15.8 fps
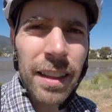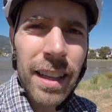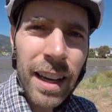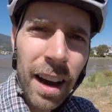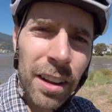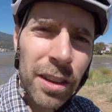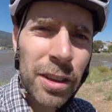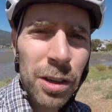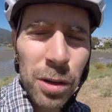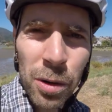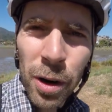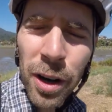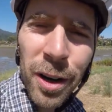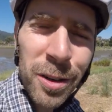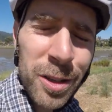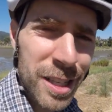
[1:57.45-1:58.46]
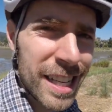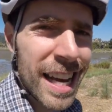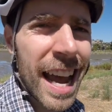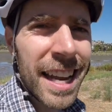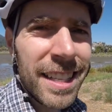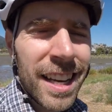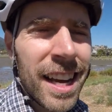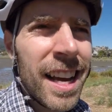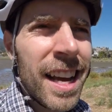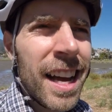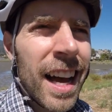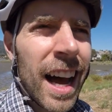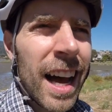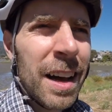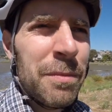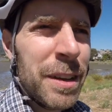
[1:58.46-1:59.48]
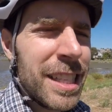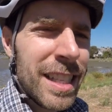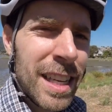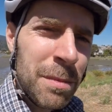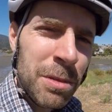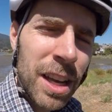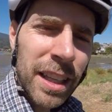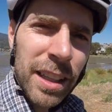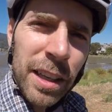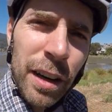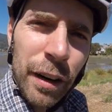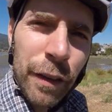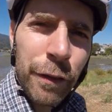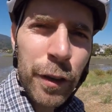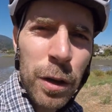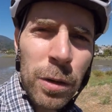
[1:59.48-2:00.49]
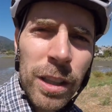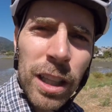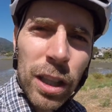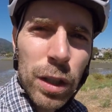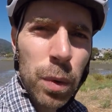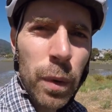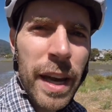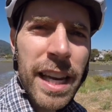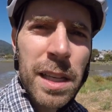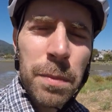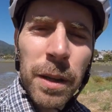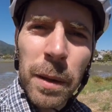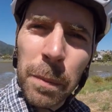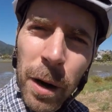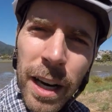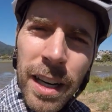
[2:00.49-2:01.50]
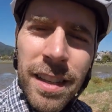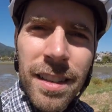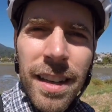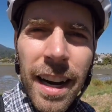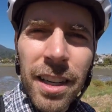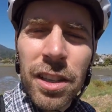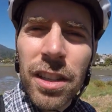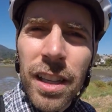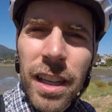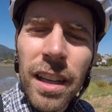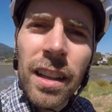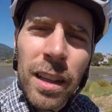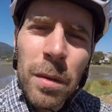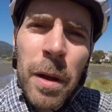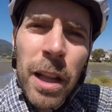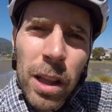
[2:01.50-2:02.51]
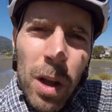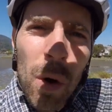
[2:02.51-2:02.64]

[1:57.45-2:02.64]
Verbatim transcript: at the other Arroyo C8, um, it seems like there are a few little tweaks, but the price is actually a little bit